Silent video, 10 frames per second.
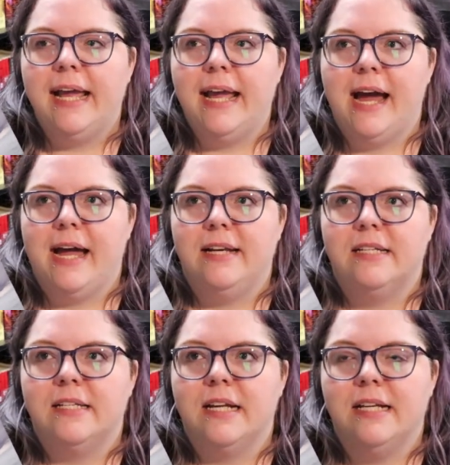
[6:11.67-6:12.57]

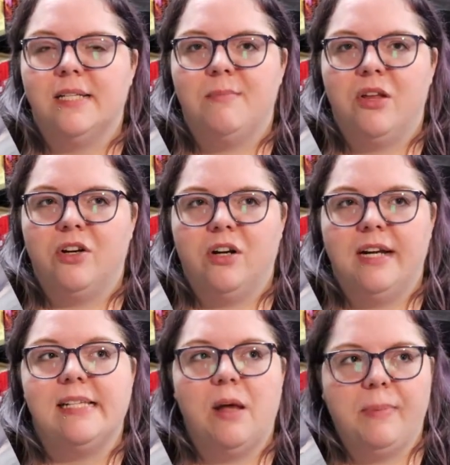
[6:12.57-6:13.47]
and his mother,
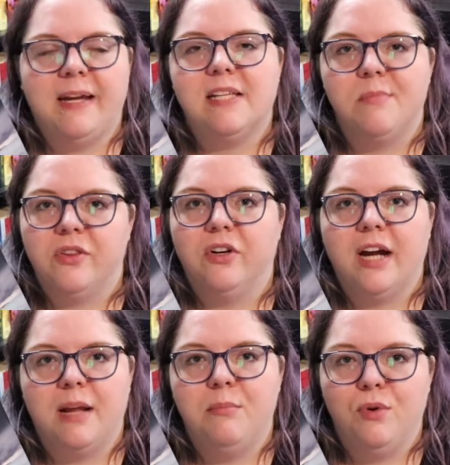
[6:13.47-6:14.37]
he's helping his mother
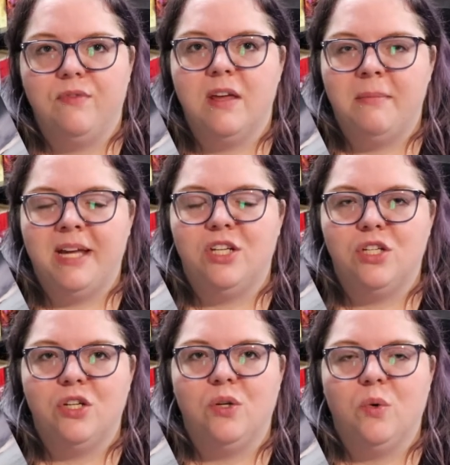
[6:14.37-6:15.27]
kind of move them
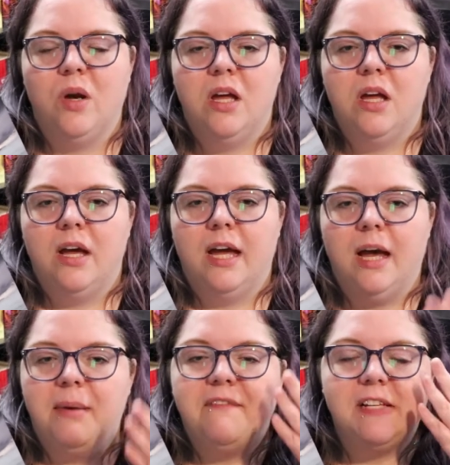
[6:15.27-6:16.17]
into
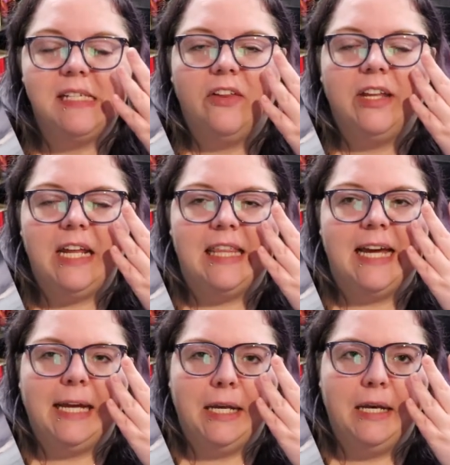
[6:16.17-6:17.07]
um, a facility
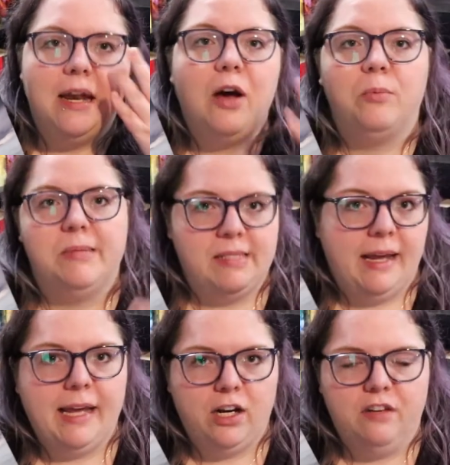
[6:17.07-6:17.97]
that can help
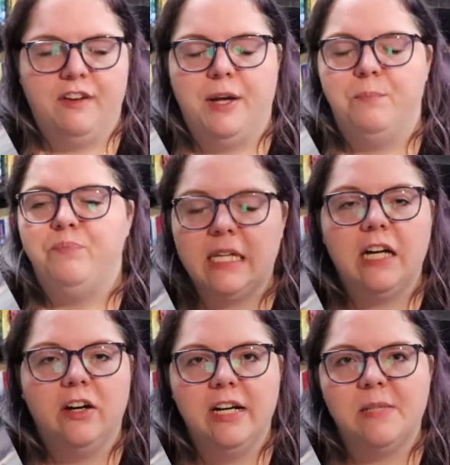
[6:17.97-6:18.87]
take care of him.
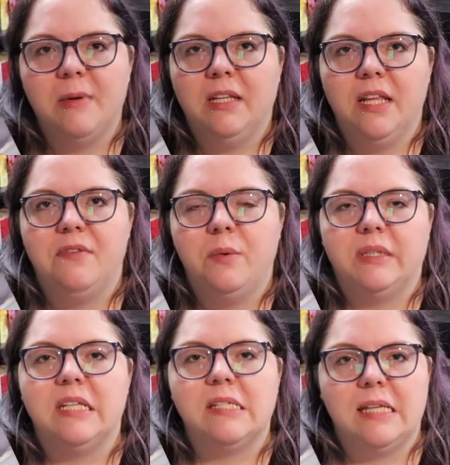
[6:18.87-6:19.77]
Kieran has been living
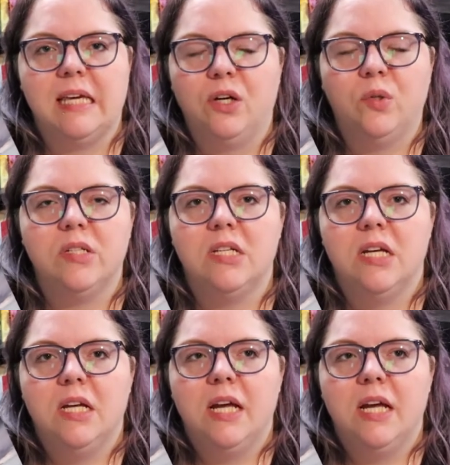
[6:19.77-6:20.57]
with this guilt